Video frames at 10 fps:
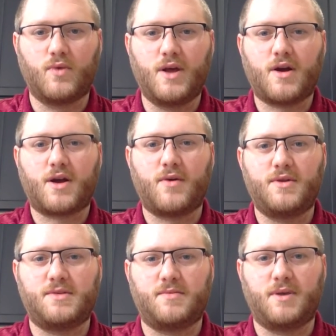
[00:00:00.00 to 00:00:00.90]
we are
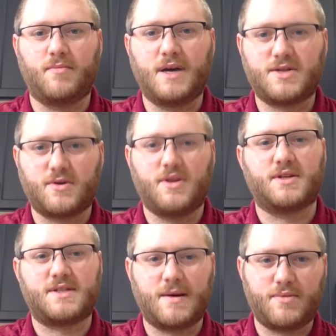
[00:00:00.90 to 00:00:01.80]
going to be measuring
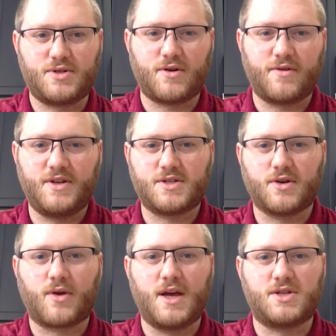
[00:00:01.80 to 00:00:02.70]
the temperature of each
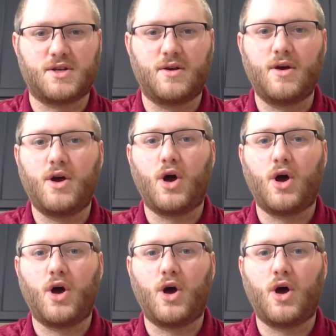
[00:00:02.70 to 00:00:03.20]
location